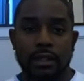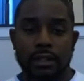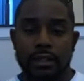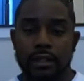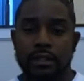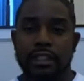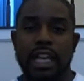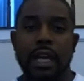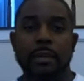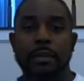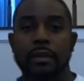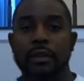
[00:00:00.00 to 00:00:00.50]

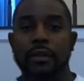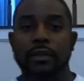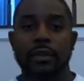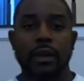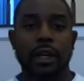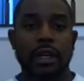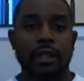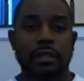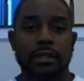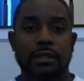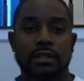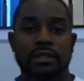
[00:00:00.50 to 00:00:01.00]
the type
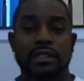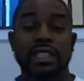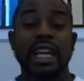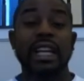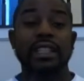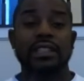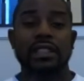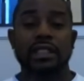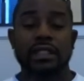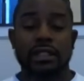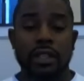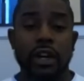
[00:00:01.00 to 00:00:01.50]
of
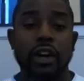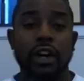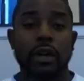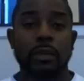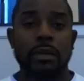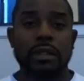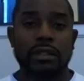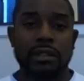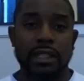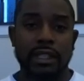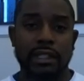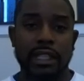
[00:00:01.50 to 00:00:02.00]
sanctioned
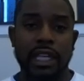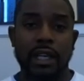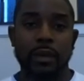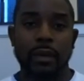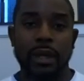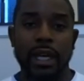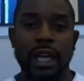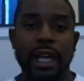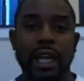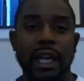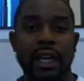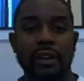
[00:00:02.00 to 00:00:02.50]
tournaments that they
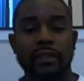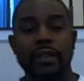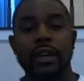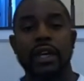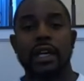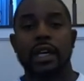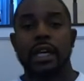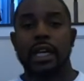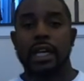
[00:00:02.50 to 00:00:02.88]
would have.